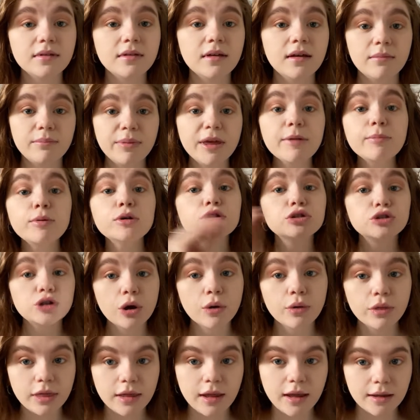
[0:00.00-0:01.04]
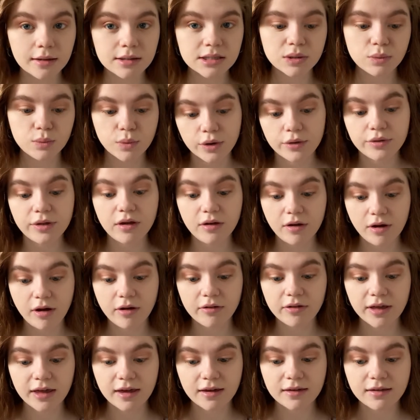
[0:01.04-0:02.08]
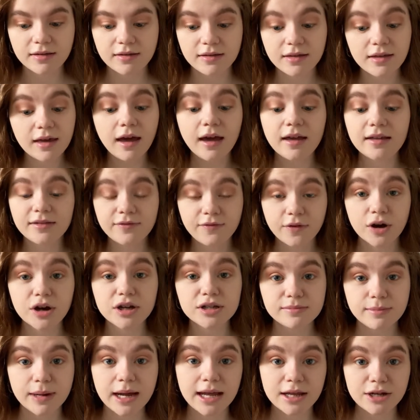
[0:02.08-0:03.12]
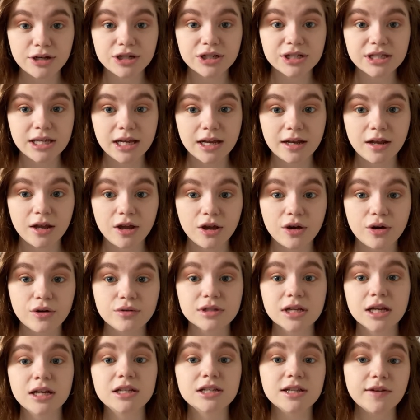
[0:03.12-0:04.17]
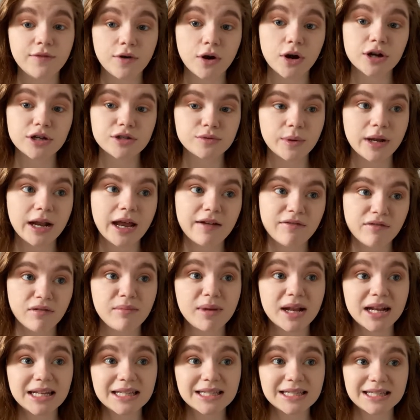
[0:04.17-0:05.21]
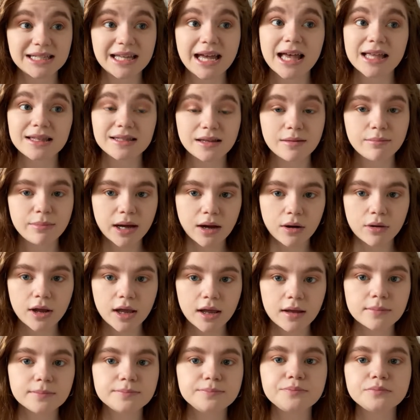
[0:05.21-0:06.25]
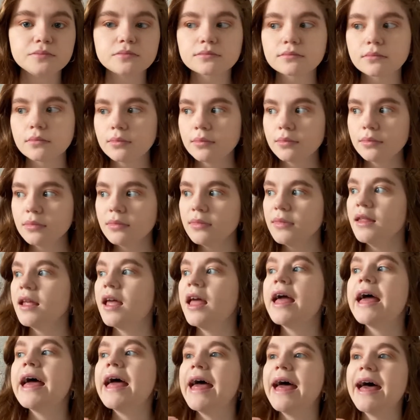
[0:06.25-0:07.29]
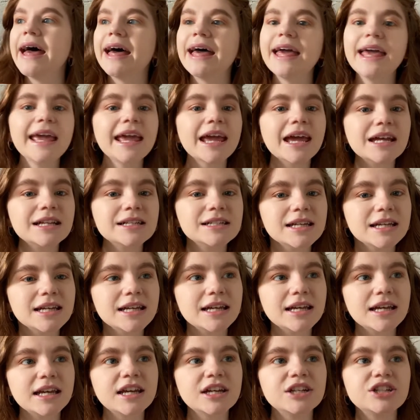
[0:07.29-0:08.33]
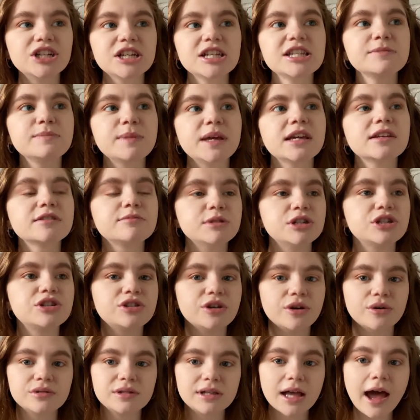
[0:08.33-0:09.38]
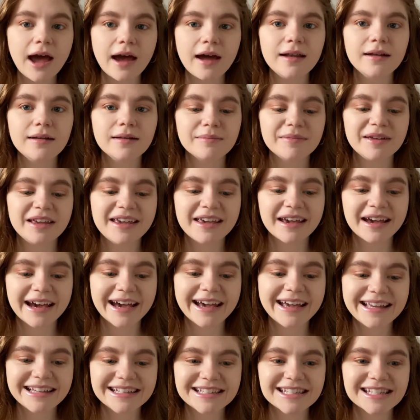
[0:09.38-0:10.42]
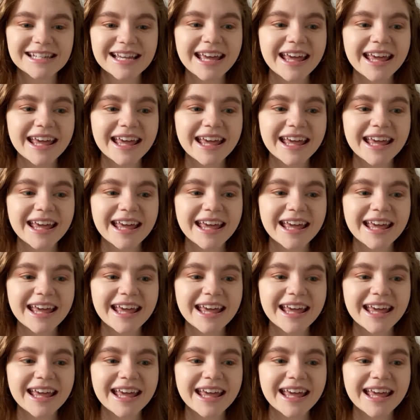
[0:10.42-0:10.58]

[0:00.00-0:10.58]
people don't think it's a worthy calling, as far as my understanding goes, and as far as what everybody says about it. And it just makes me so sad, because